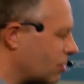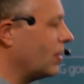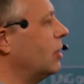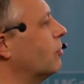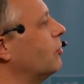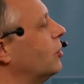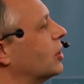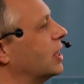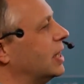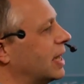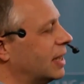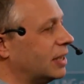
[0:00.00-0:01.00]
way of
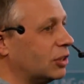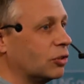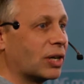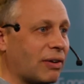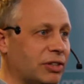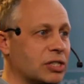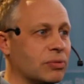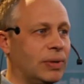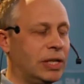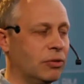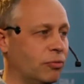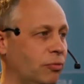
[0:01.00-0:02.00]
working and in the Revit's
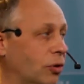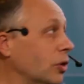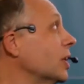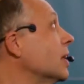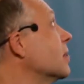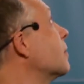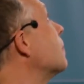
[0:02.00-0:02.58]
way of working.